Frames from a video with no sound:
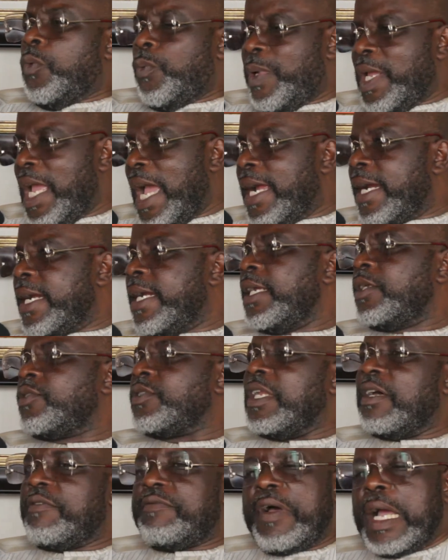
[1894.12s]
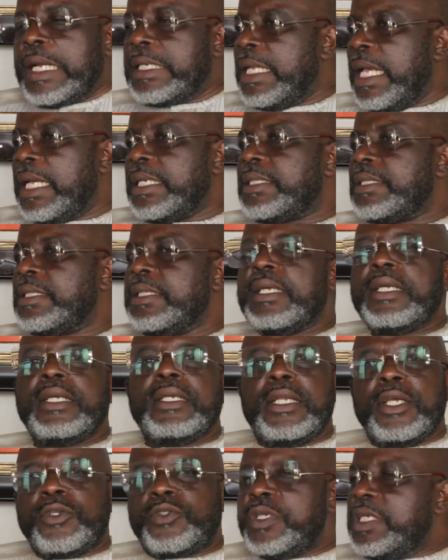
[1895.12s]
We agreed to the fact that
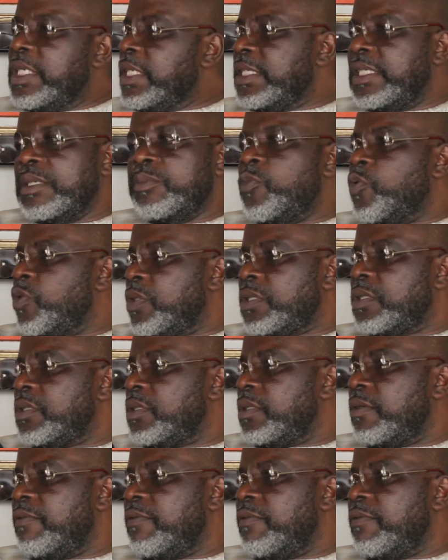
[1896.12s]
they shouldn't demote